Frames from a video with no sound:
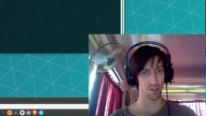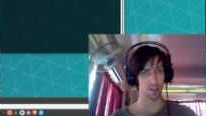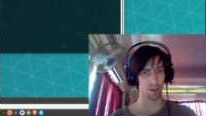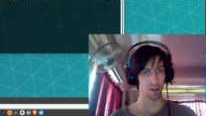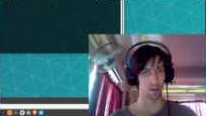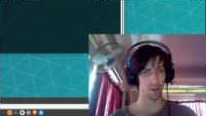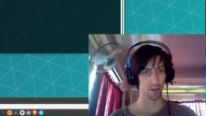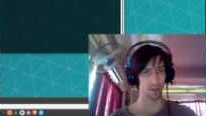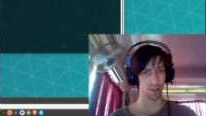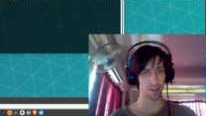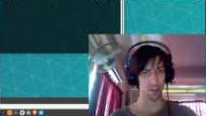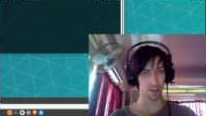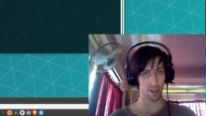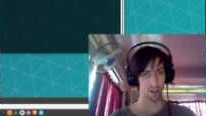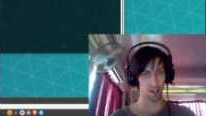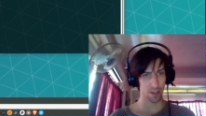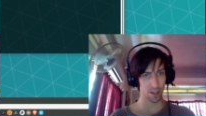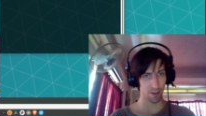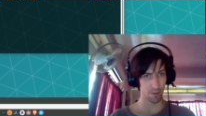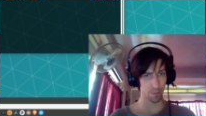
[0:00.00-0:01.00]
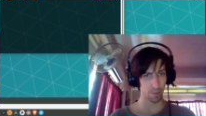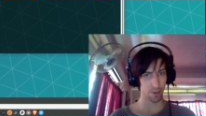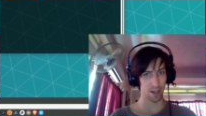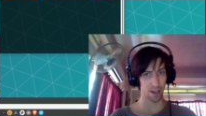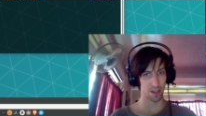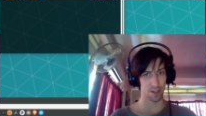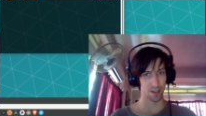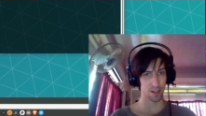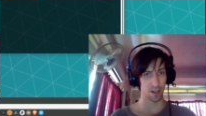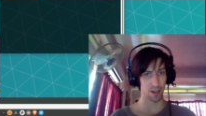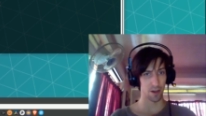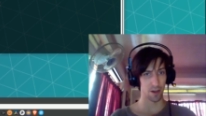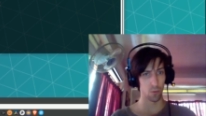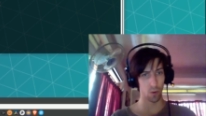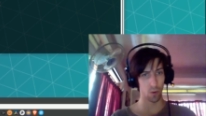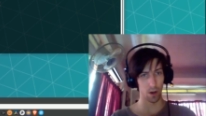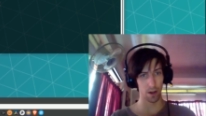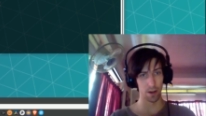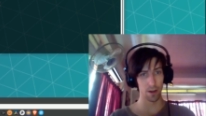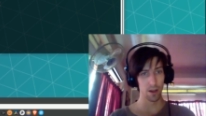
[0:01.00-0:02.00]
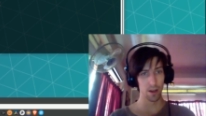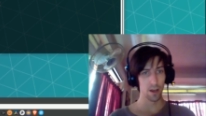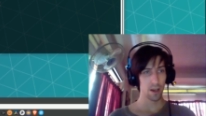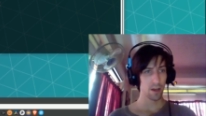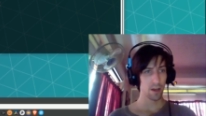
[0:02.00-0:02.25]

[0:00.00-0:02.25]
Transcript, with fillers: So in this case, that would be SDA1